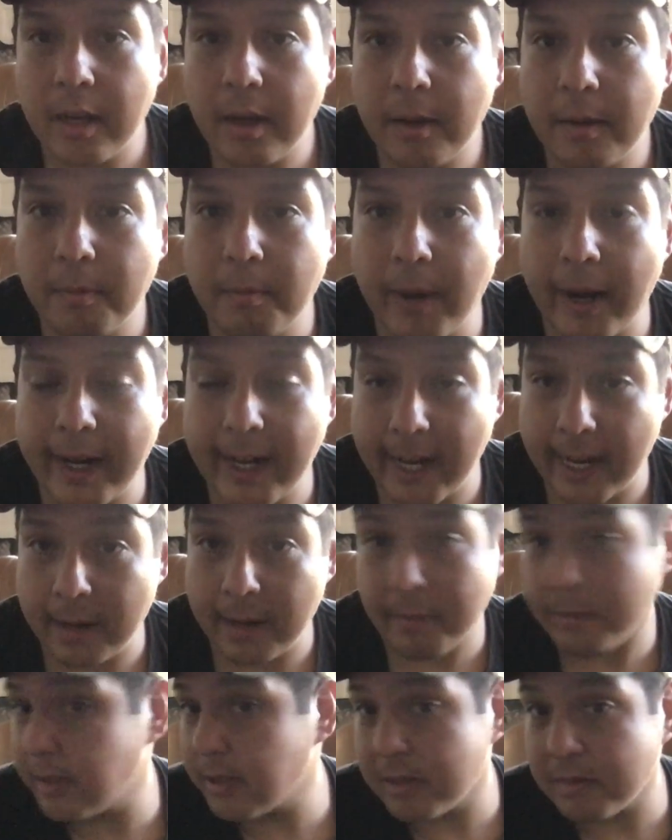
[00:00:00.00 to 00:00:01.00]
my
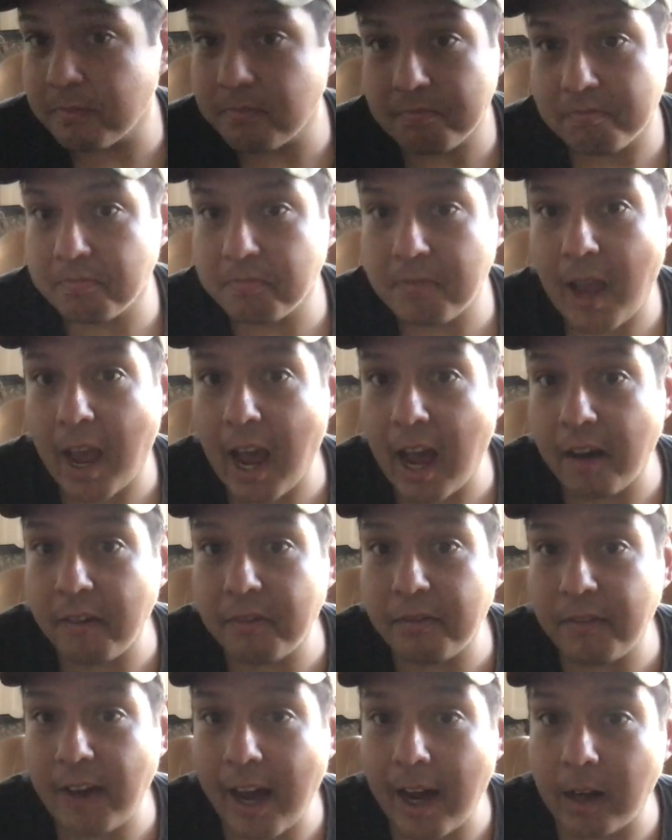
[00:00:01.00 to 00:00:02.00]
name is half
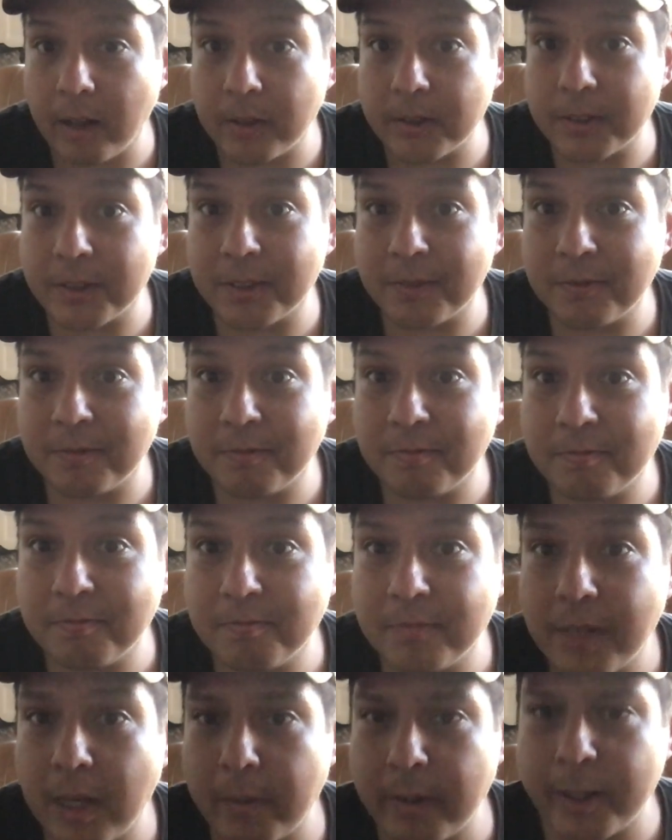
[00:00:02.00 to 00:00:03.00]
vowels.
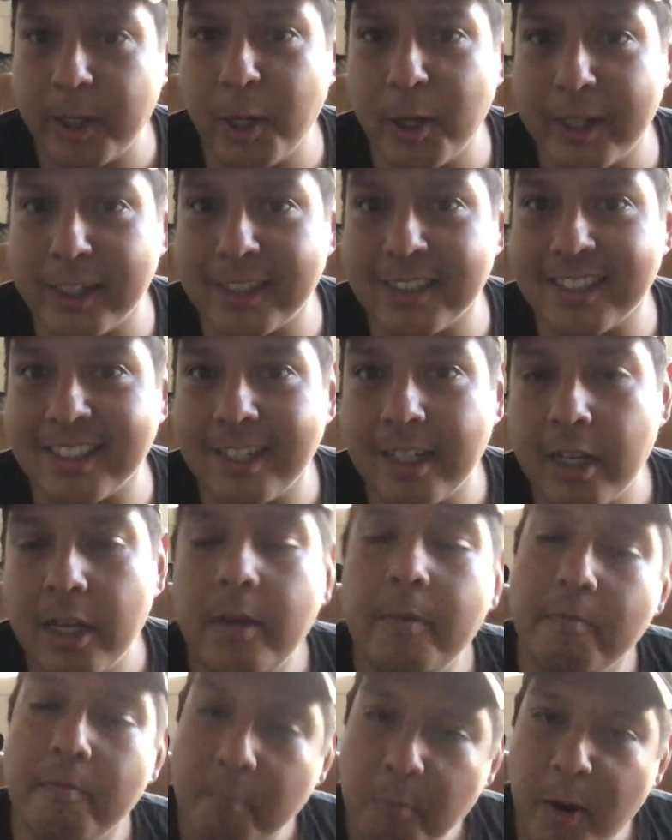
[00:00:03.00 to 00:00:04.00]
How about yours?
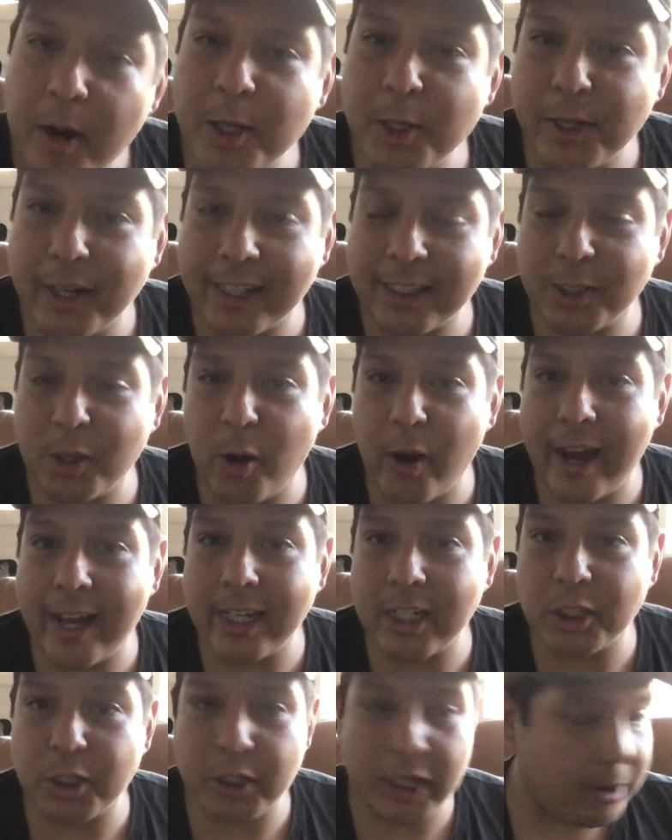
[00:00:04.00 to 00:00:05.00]
Why don't you guys go ahead
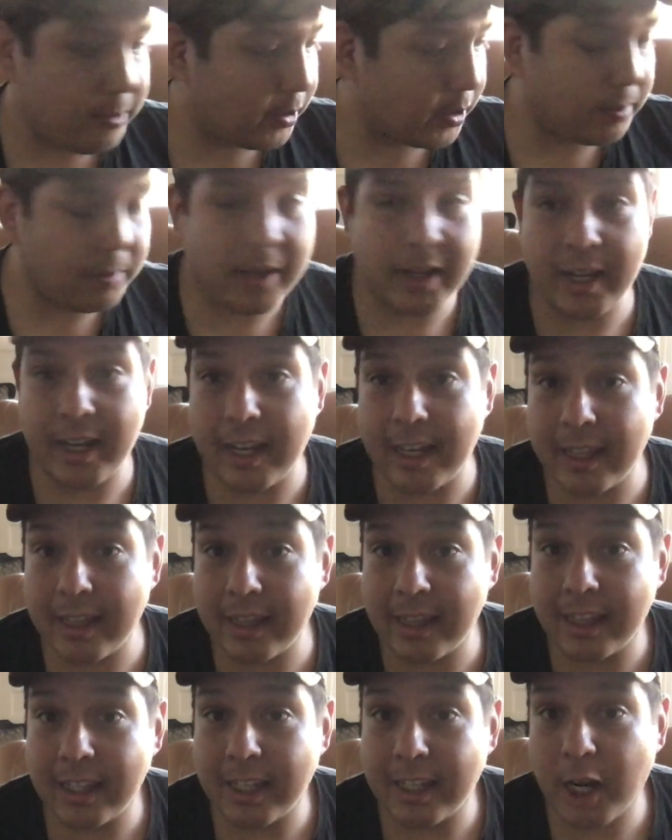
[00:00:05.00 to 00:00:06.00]
and share with me
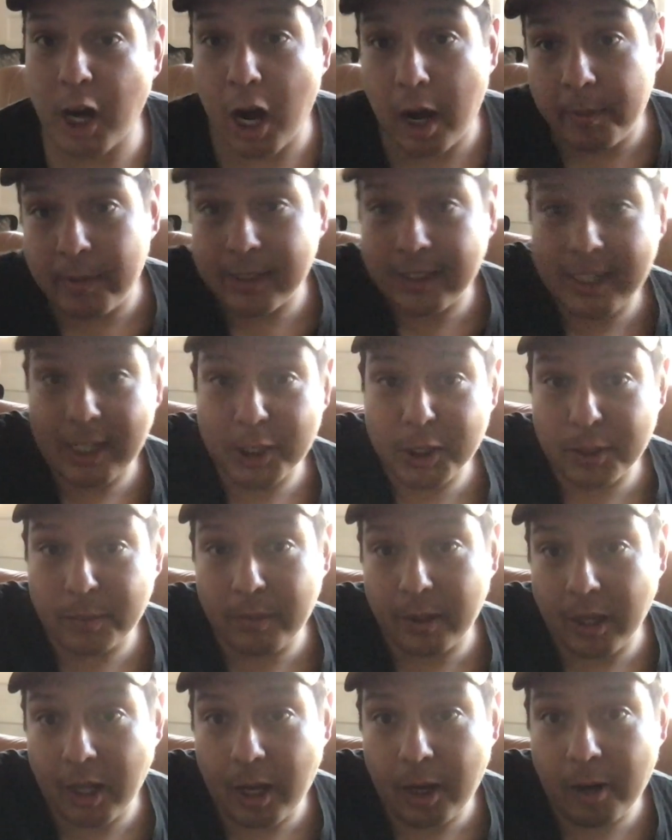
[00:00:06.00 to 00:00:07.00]
in the comment section
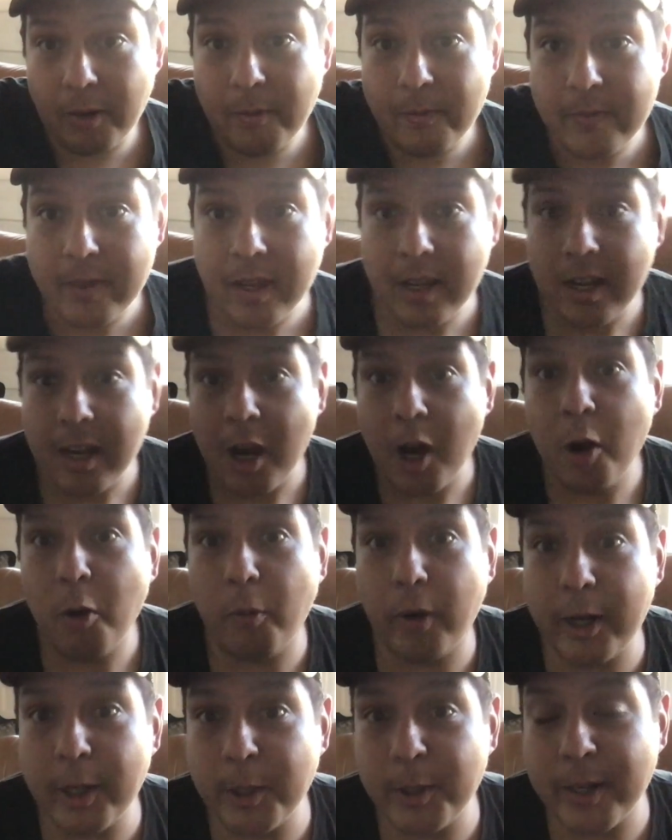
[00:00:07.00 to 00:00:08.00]
below?
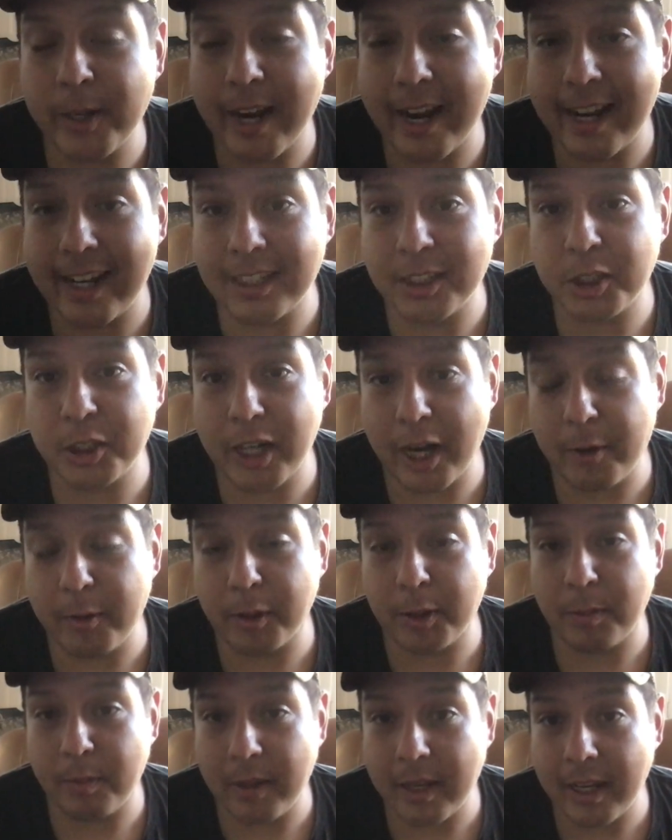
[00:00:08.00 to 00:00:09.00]
Why don't you guys share
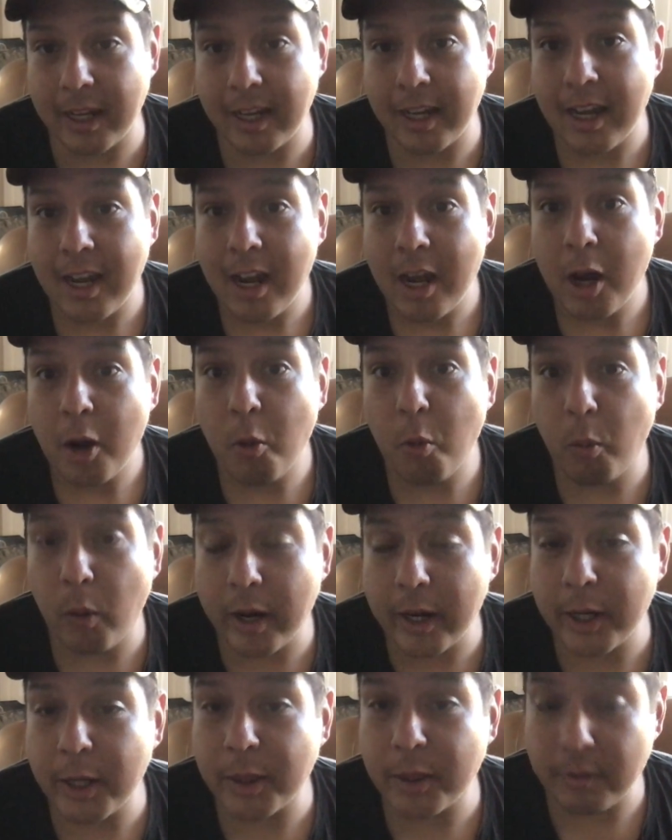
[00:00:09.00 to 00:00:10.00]
with me
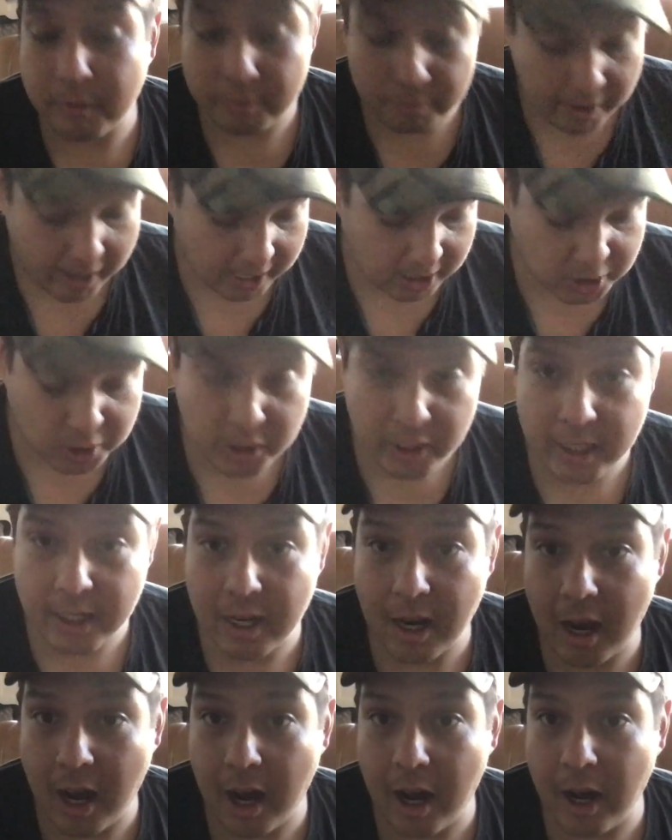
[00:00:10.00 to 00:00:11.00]
what the fraction
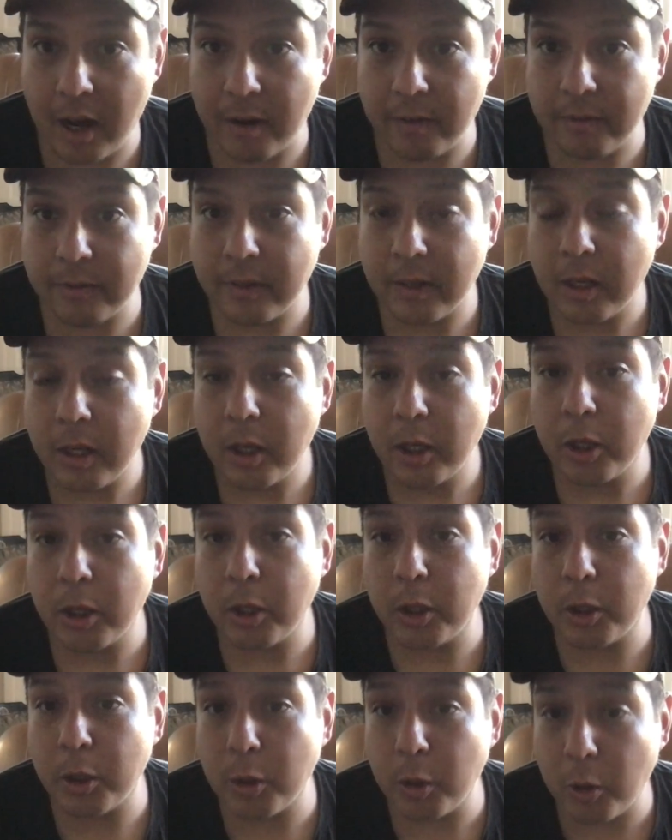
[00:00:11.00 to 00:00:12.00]
of
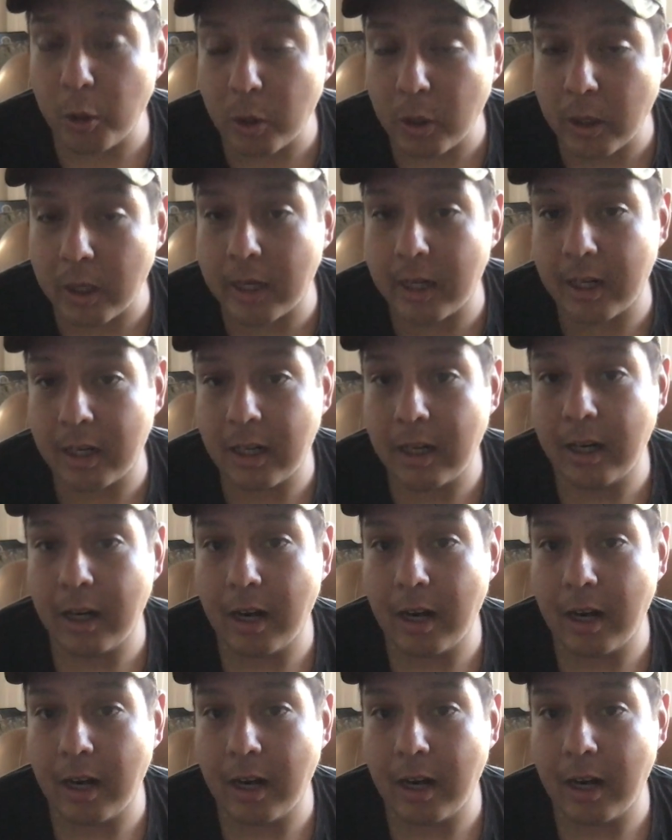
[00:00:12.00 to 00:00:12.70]
your